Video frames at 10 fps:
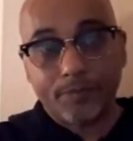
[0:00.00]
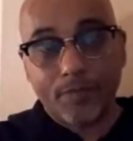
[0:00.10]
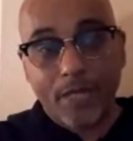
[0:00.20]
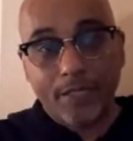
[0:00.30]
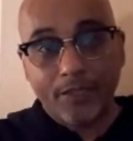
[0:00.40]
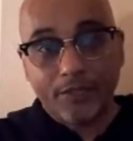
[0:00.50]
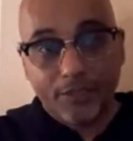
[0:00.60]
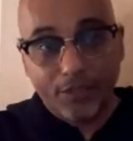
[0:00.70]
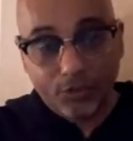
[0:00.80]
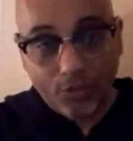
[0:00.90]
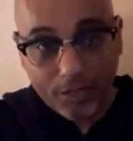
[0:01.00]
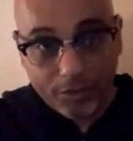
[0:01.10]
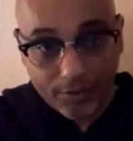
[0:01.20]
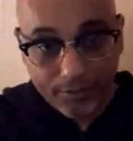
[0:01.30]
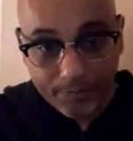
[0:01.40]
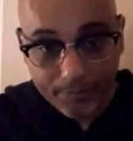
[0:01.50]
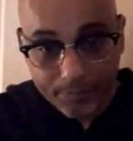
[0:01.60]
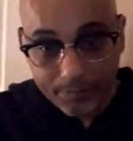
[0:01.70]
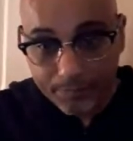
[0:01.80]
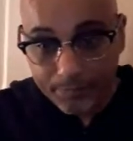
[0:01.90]
LLC structure,
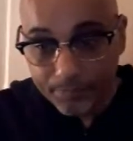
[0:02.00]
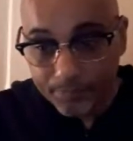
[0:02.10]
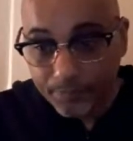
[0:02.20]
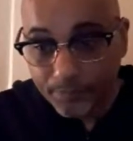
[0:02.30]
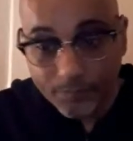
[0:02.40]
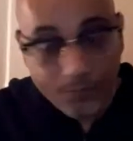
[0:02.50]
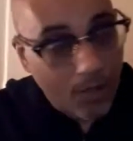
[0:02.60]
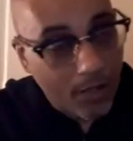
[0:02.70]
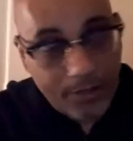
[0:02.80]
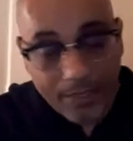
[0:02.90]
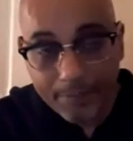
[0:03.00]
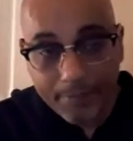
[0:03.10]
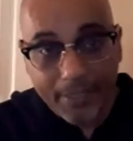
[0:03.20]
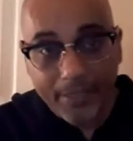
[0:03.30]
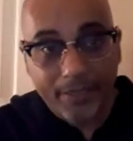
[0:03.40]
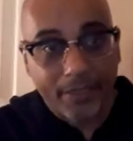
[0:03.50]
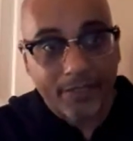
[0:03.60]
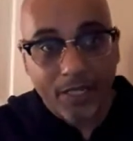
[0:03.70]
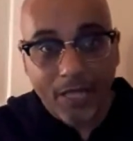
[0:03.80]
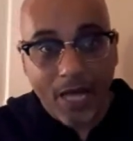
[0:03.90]
all that, man. It's
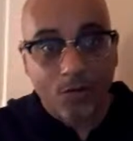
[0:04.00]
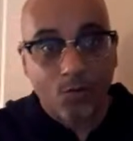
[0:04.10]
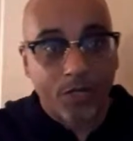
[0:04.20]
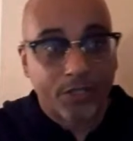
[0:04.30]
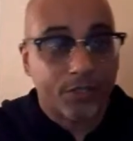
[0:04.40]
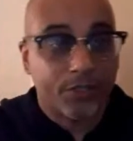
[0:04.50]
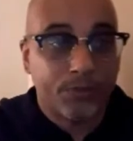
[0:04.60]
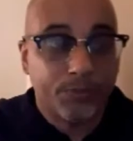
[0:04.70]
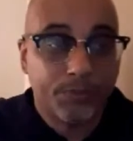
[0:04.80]
a lot of work to do.